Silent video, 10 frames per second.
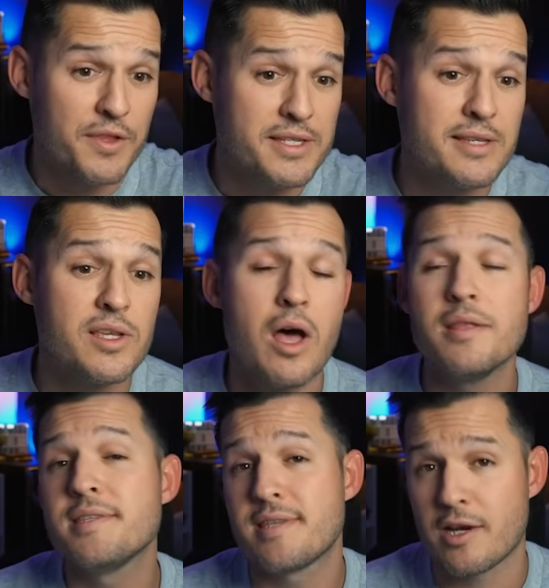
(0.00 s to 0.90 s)
This is
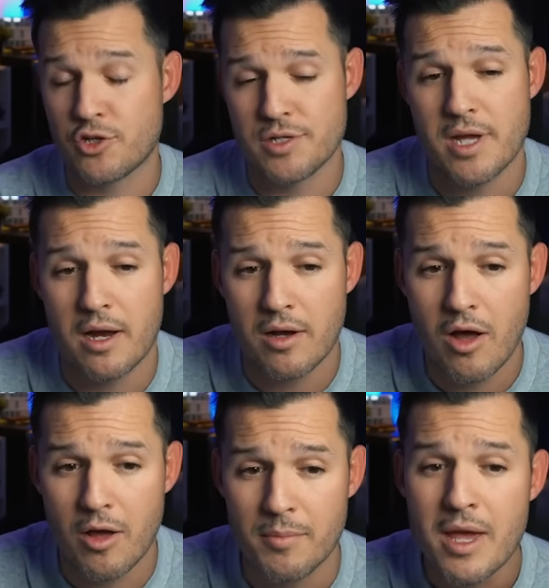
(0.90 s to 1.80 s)

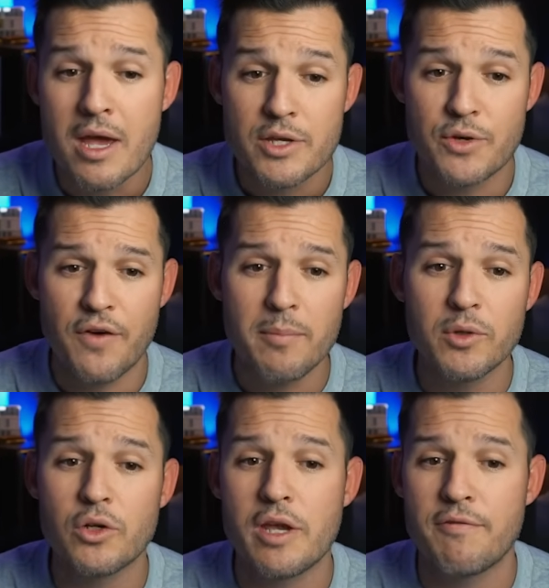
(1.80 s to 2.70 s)
unsection.com. So if I'm
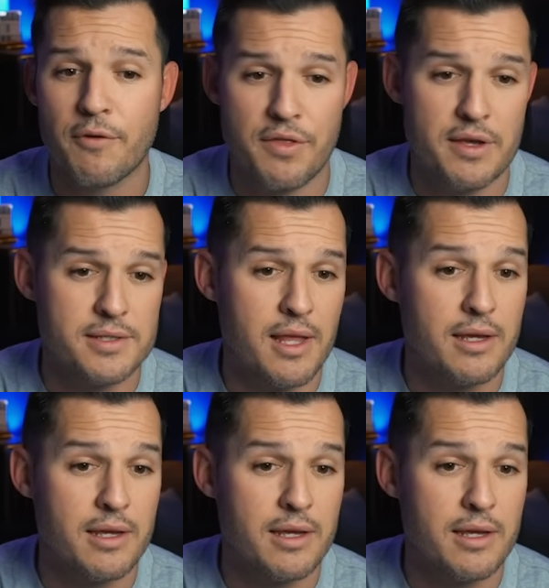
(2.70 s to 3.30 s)
looking for things